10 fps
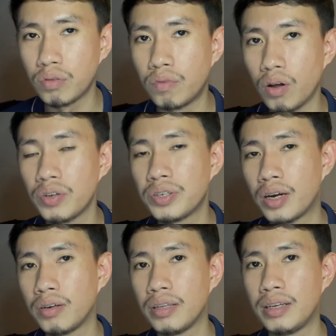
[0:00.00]
to
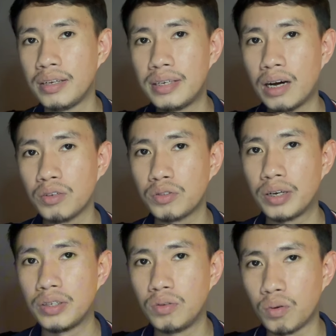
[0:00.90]
voluntarily
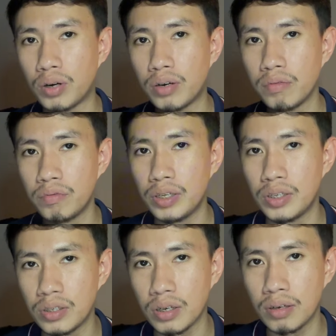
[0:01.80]
downgrade your
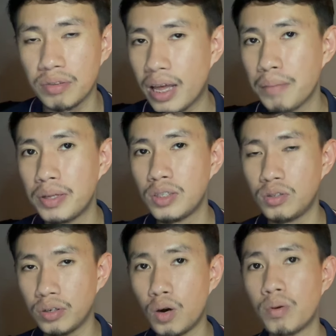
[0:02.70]
visa. That means
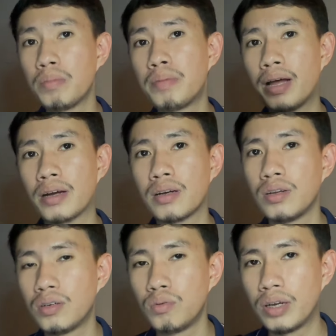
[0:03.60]
you're going back
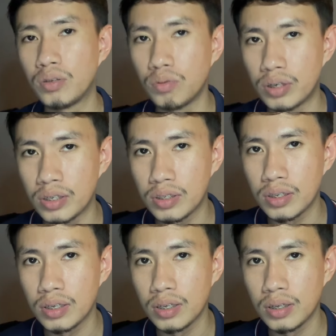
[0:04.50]
to a tourist.
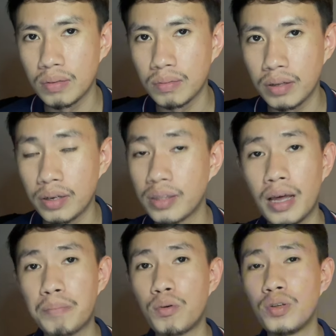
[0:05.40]
And at
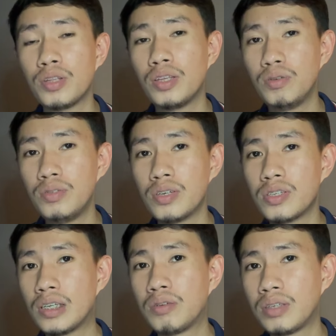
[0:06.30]
that point, you
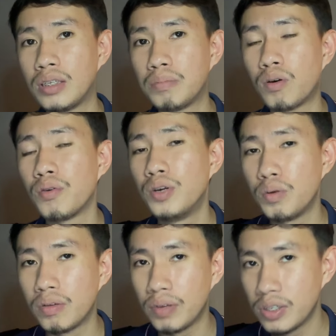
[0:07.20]
just need to keep on
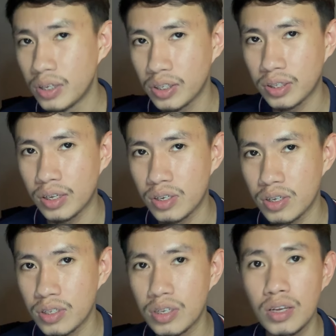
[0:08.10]
doing visa
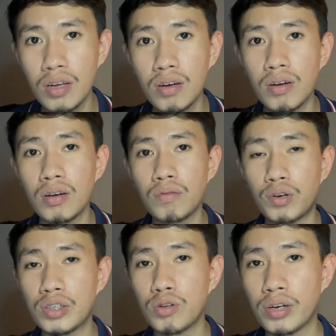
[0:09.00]
extensions
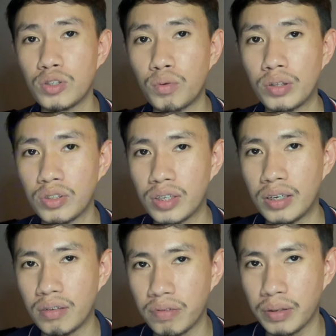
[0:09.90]
for as long as you want to stay
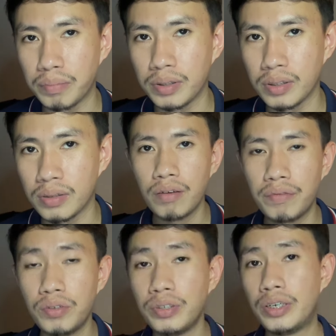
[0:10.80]
in the Philippines. A
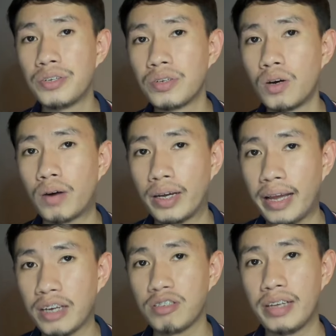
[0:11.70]
few years ago, I
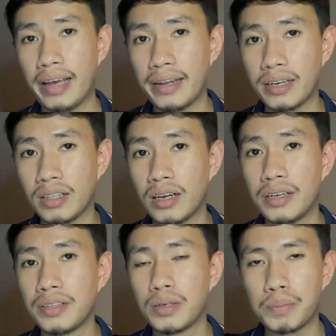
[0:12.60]
actually had a
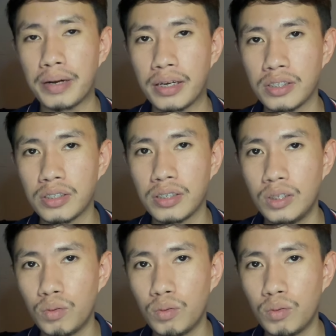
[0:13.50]
client in the past. He